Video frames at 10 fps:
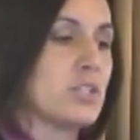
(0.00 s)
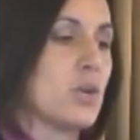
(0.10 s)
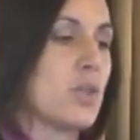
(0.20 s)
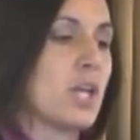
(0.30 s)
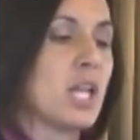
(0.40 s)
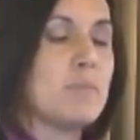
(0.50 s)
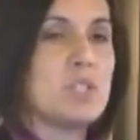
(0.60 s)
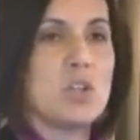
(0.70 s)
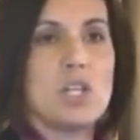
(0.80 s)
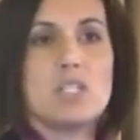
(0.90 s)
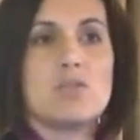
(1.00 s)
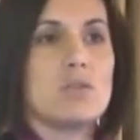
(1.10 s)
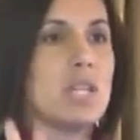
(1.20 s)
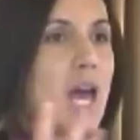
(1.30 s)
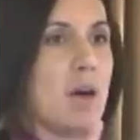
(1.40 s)
So the club soda just
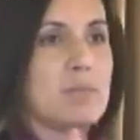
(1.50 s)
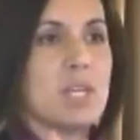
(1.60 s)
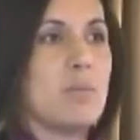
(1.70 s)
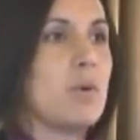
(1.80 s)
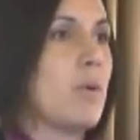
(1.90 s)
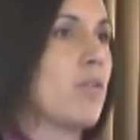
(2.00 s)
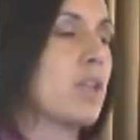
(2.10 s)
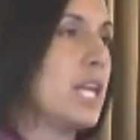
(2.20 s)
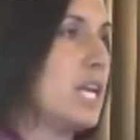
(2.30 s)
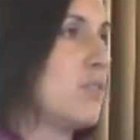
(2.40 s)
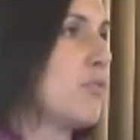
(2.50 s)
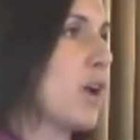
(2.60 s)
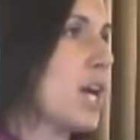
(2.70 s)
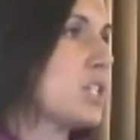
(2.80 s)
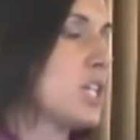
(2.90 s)
really helps keep your mouth clean and
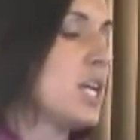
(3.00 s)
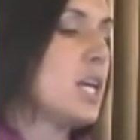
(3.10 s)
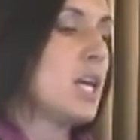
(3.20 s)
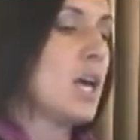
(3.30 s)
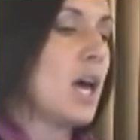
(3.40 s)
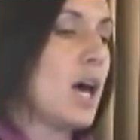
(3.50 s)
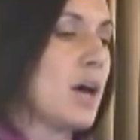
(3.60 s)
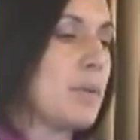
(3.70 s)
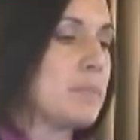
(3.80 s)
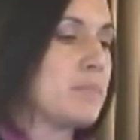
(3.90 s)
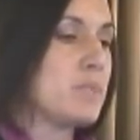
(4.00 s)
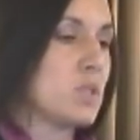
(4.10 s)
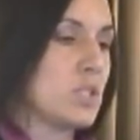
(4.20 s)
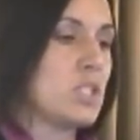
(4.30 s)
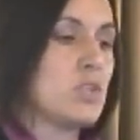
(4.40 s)
fresh,
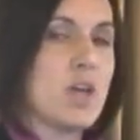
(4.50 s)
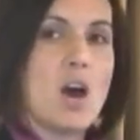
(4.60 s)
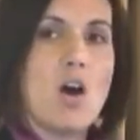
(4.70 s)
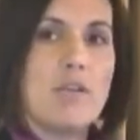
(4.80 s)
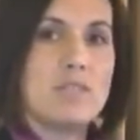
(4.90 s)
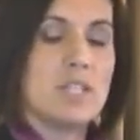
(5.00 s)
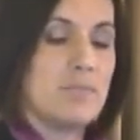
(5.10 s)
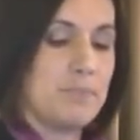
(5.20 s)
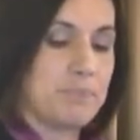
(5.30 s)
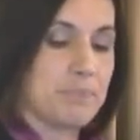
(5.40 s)
so to do that often.